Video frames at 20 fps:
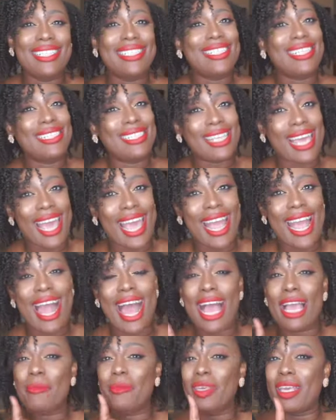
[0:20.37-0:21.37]
Today,
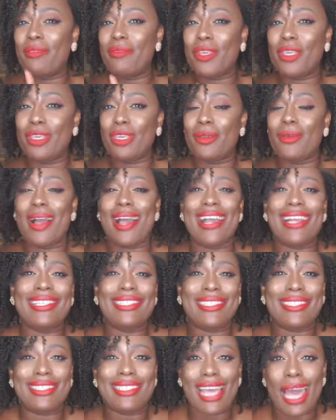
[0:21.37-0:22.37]
I'm giving you a
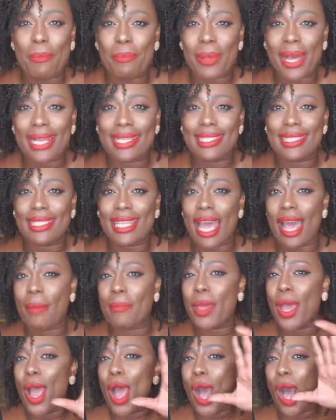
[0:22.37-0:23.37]
step-by-step
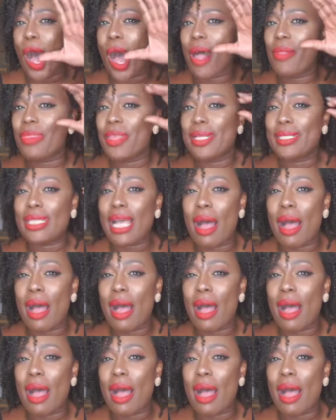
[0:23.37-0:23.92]
-step on this